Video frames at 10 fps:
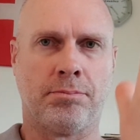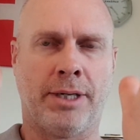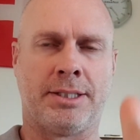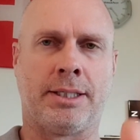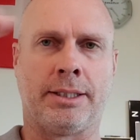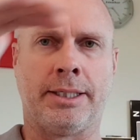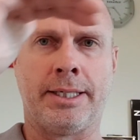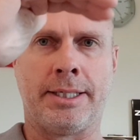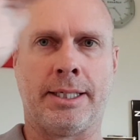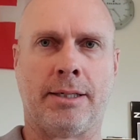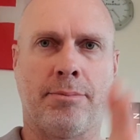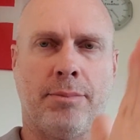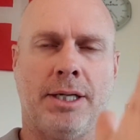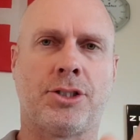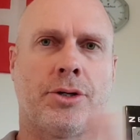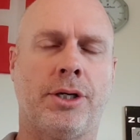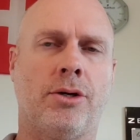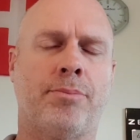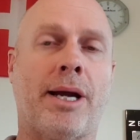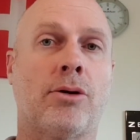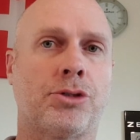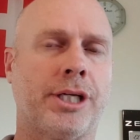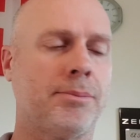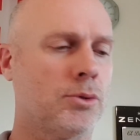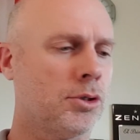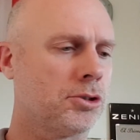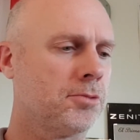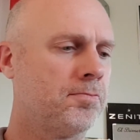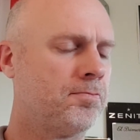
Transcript: basically a tonneau, a barrel-shaped watch.